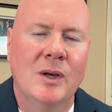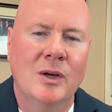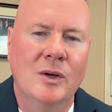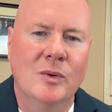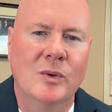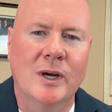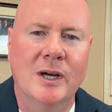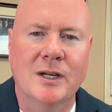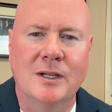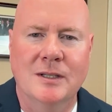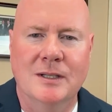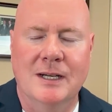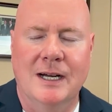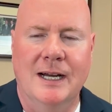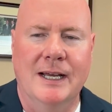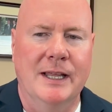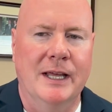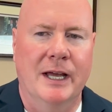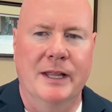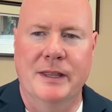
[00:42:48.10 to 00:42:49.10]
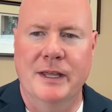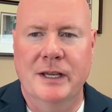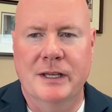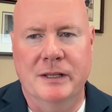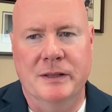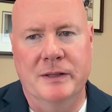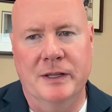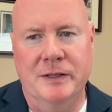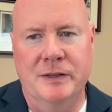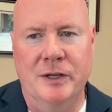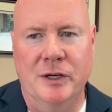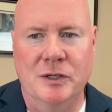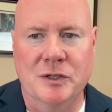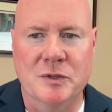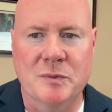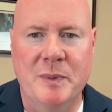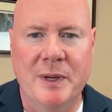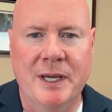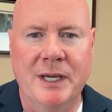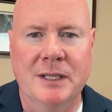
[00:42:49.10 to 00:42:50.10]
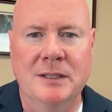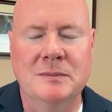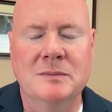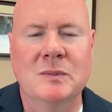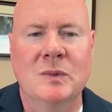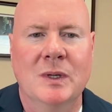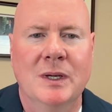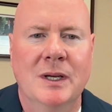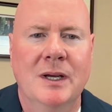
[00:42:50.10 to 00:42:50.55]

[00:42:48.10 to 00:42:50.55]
Well, I think that there's been